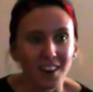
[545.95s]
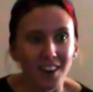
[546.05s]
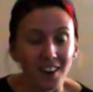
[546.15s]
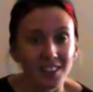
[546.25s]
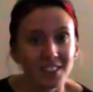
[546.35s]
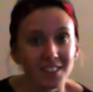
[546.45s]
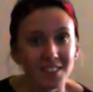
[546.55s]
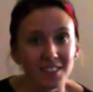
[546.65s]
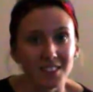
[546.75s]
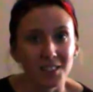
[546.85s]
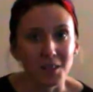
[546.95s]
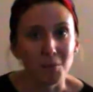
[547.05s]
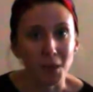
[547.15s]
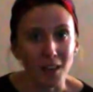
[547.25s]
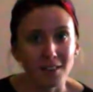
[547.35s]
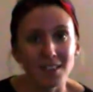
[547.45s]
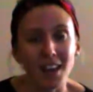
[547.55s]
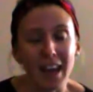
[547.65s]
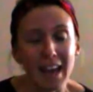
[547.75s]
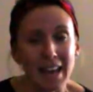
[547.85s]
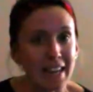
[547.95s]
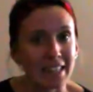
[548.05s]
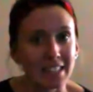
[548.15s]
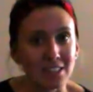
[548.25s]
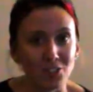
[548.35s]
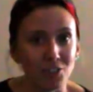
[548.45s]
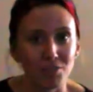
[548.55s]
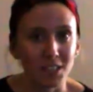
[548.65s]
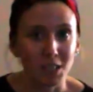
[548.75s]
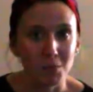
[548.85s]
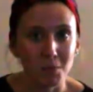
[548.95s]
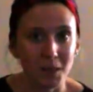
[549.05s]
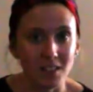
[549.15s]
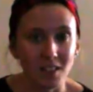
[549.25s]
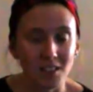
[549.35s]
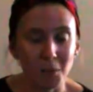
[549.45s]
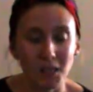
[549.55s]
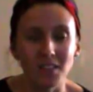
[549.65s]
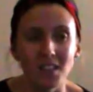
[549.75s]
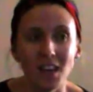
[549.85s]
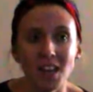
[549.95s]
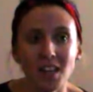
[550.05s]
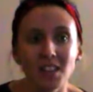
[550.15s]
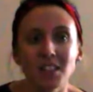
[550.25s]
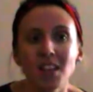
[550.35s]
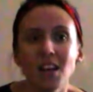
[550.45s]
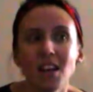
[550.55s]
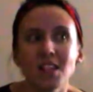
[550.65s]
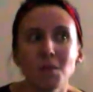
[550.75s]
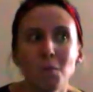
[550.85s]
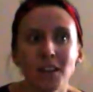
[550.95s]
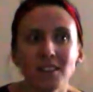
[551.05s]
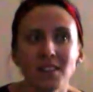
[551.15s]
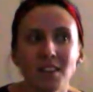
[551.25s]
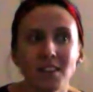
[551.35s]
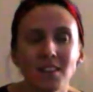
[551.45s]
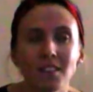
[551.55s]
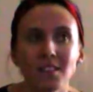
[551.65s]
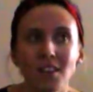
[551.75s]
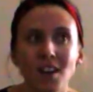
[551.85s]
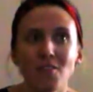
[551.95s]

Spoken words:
on the base, and there's no fill up spots on the base, and the base is,